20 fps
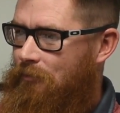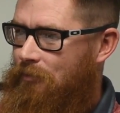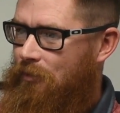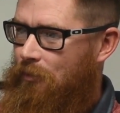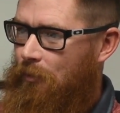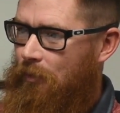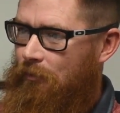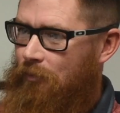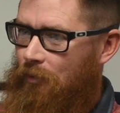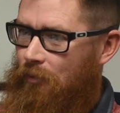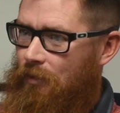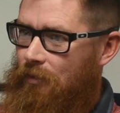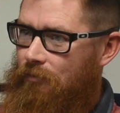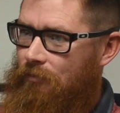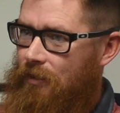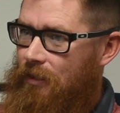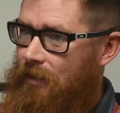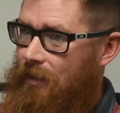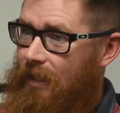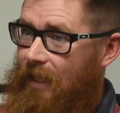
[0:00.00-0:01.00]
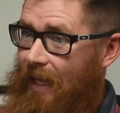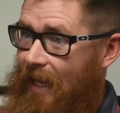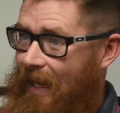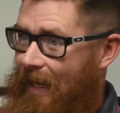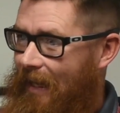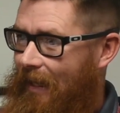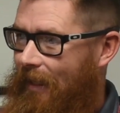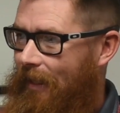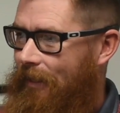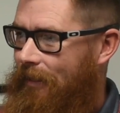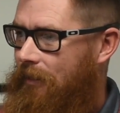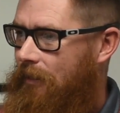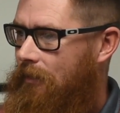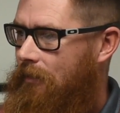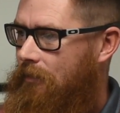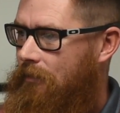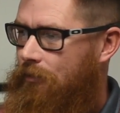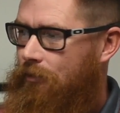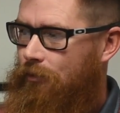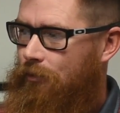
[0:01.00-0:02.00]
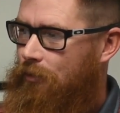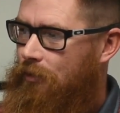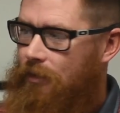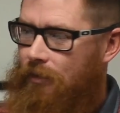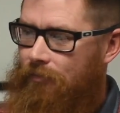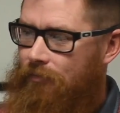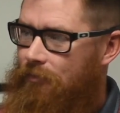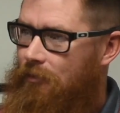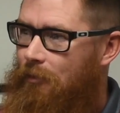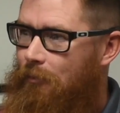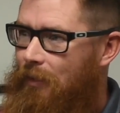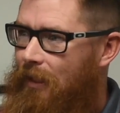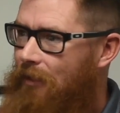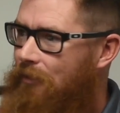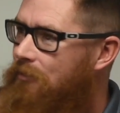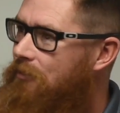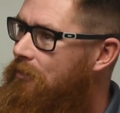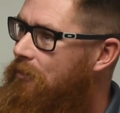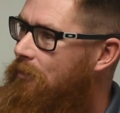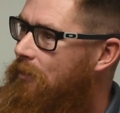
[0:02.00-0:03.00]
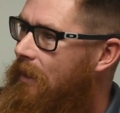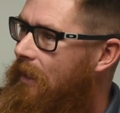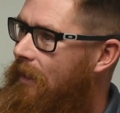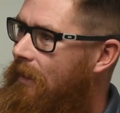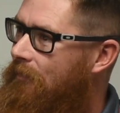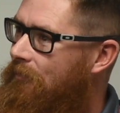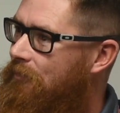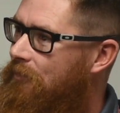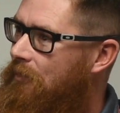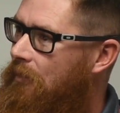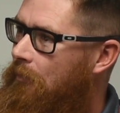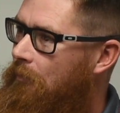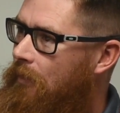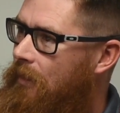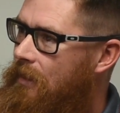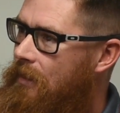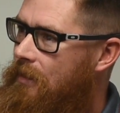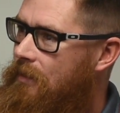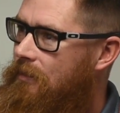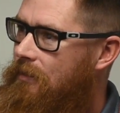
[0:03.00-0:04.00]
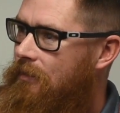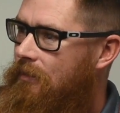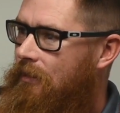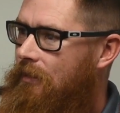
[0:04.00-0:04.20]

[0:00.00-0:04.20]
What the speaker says: So we've only really had Corey for about 2.5, 3 weeks.